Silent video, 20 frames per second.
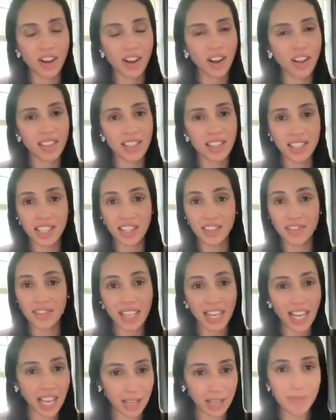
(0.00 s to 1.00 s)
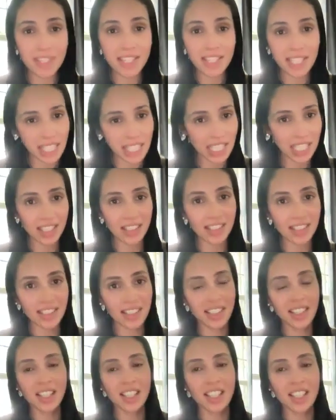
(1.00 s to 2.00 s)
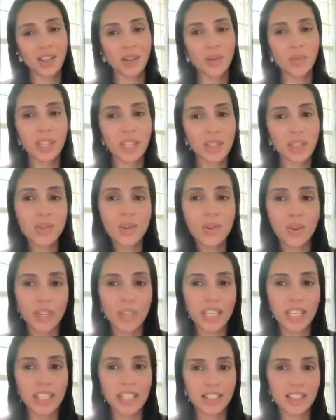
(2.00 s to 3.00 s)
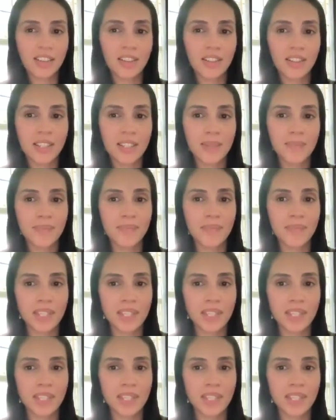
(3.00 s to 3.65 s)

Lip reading: all the stuff that I'm seeing, with so many adults.